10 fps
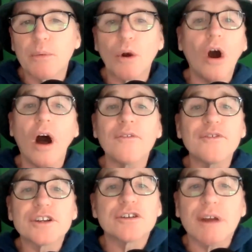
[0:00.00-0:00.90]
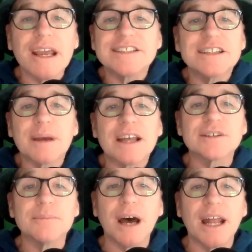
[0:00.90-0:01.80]
were offered crazy
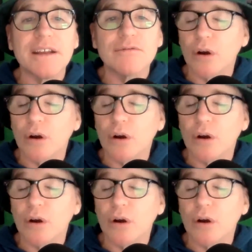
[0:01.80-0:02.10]
amounts of money.